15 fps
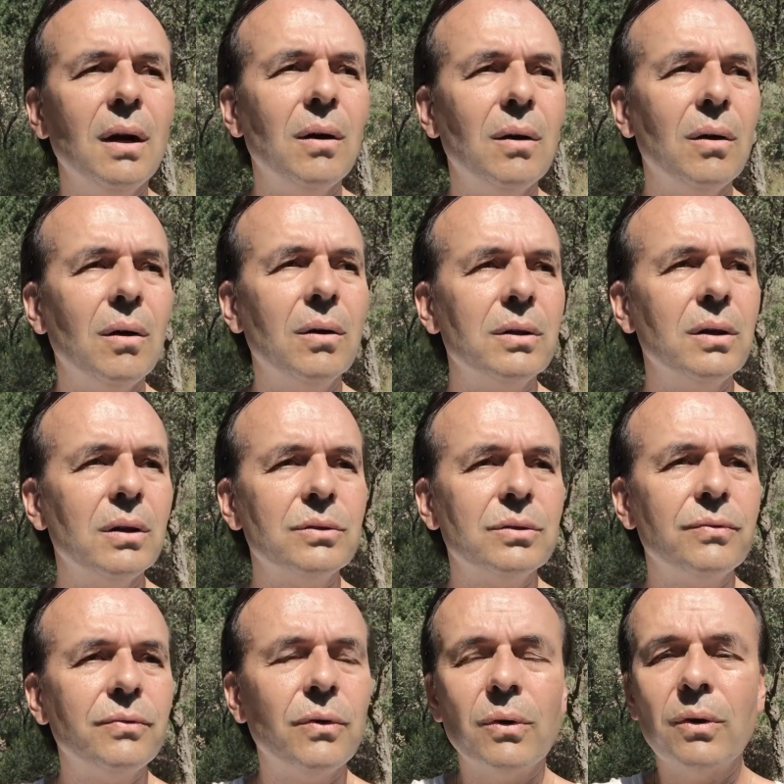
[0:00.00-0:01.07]
or not
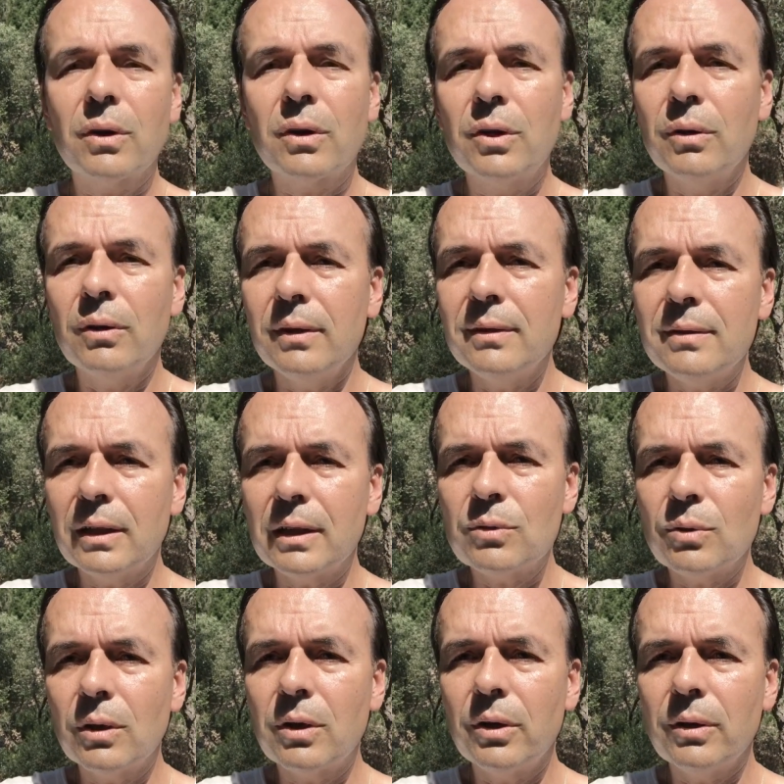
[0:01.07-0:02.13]
for
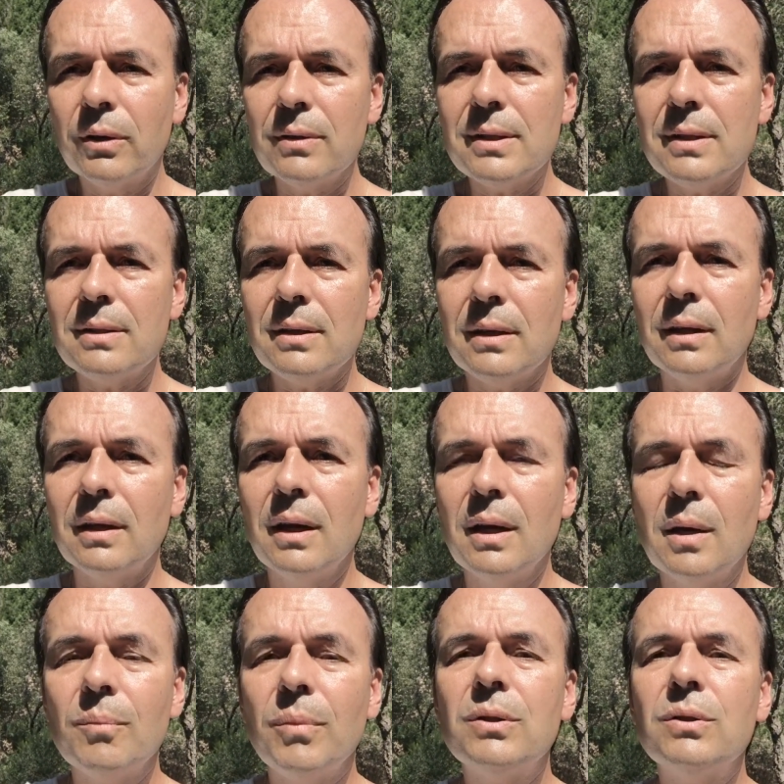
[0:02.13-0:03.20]
intellectual curiosity,
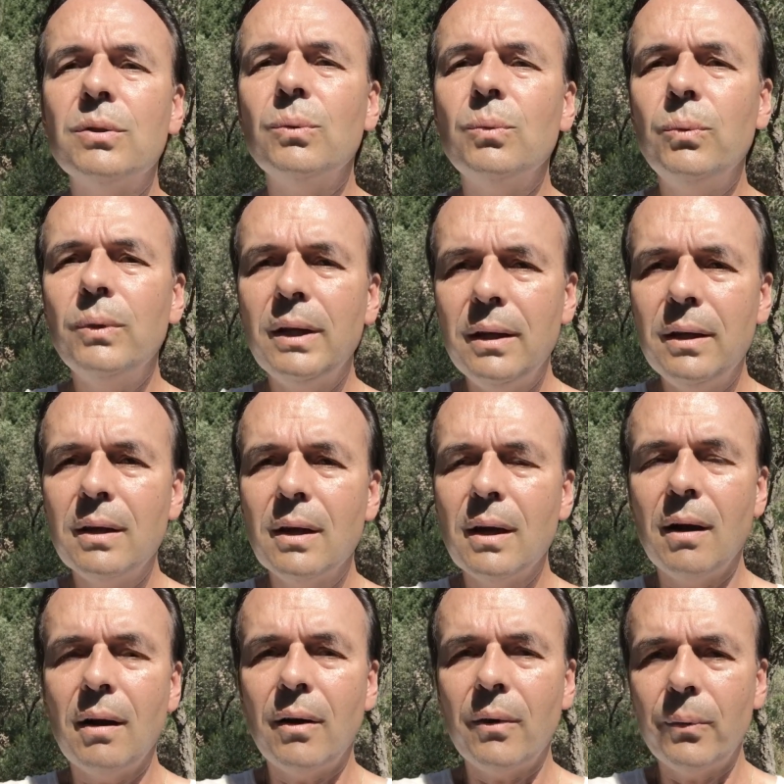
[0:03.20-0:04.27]
but you really
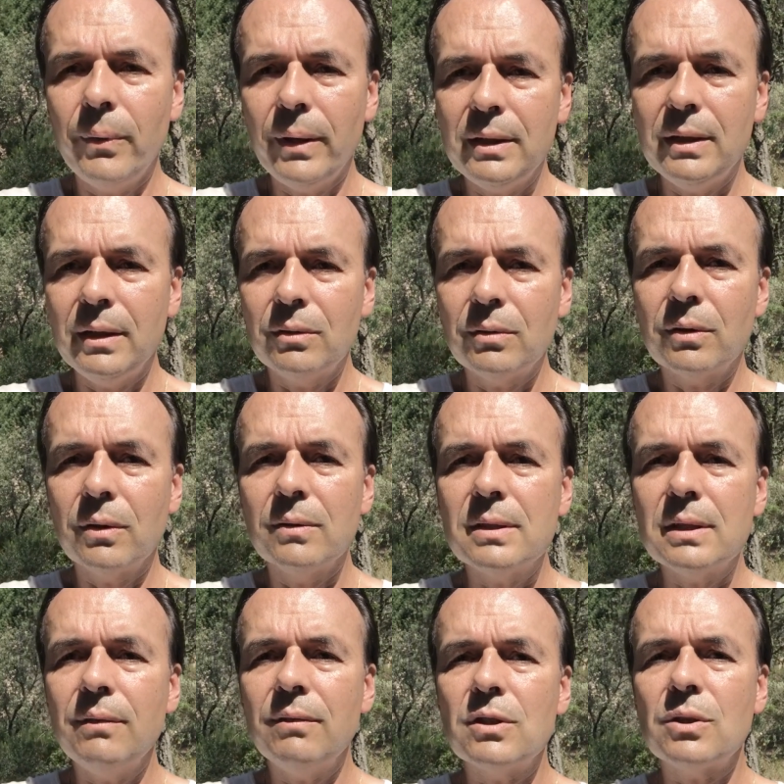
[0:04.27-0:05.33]
are ready to
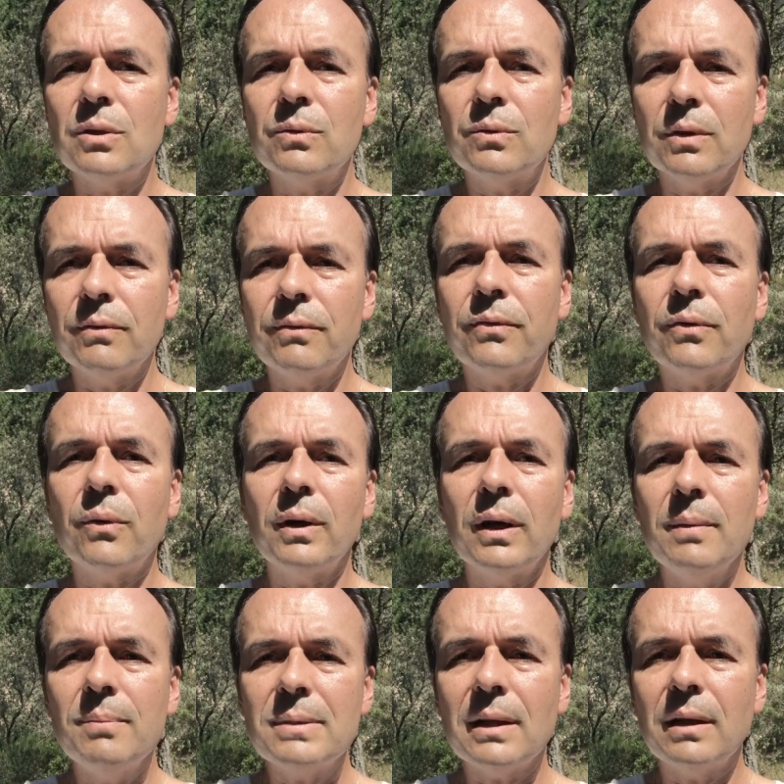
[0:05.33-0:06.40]
conceive a children for
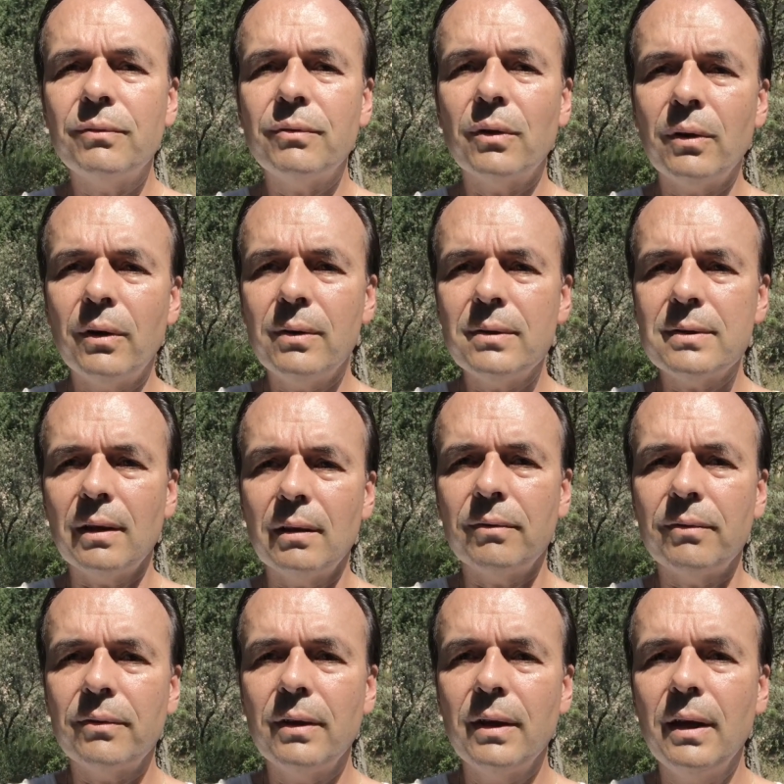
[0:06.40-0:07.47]
himself or
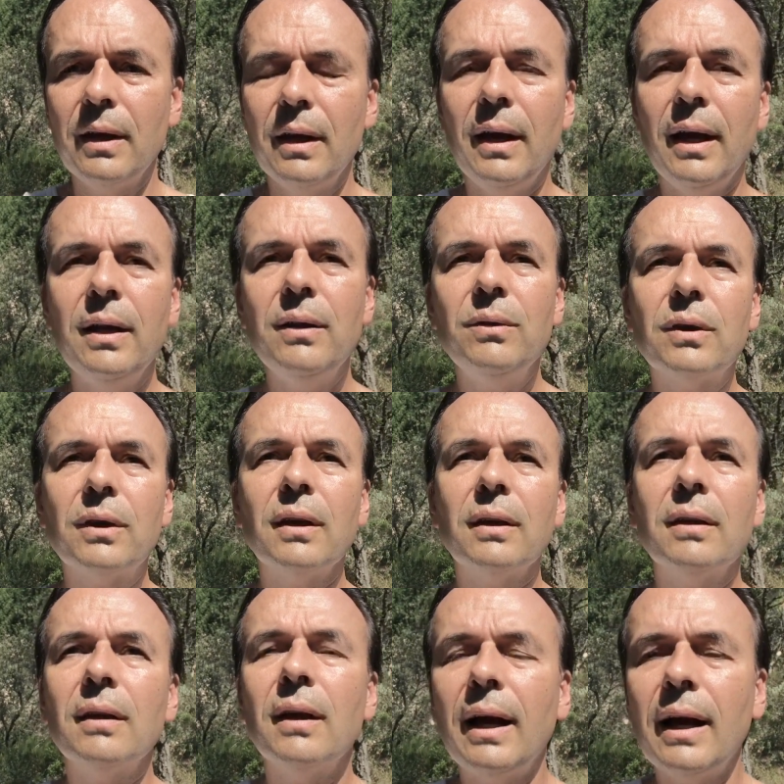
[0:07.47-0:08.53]
herself. And you
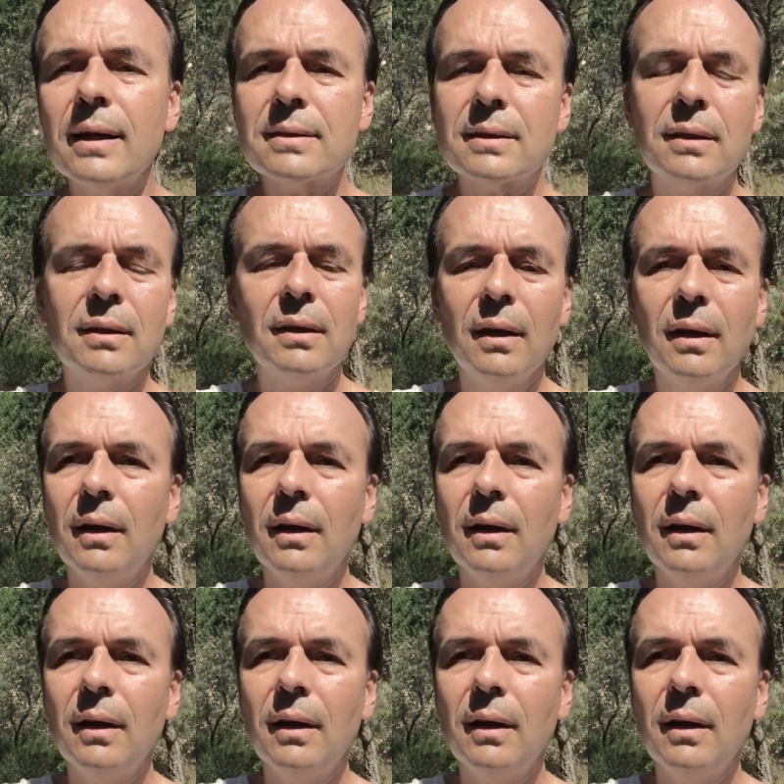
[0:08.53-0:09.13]
can ask,